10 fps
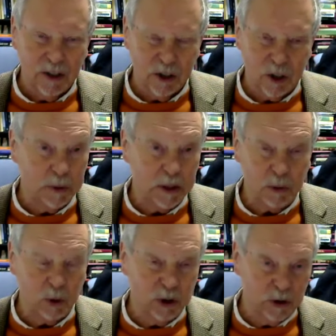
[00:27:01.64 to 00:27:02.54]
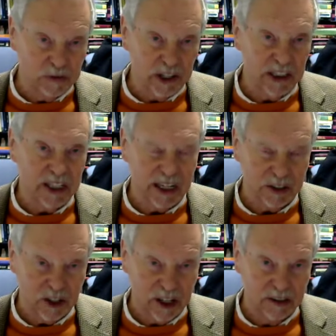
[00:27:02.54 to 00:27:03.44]
So people were driven into
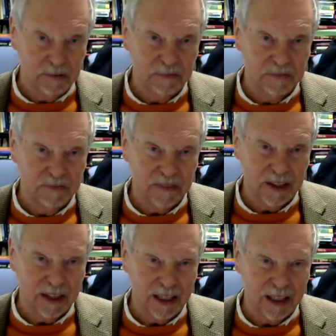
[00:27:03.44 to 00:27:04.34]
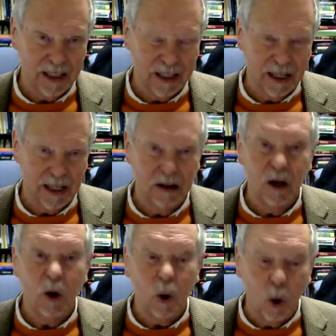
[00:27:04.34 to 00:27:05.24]
exile, uh,
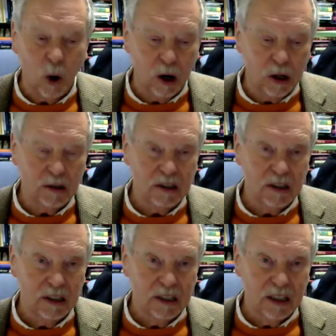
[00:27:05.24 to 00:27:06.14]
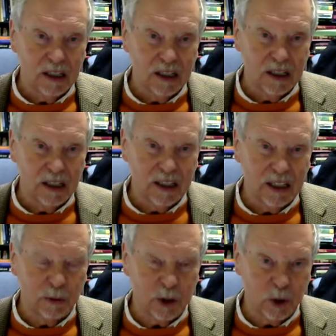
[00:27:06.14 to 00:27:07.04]
or
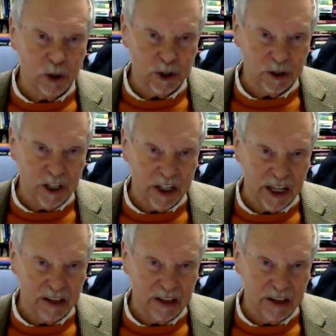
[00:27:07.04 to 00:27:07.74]
they were tortured,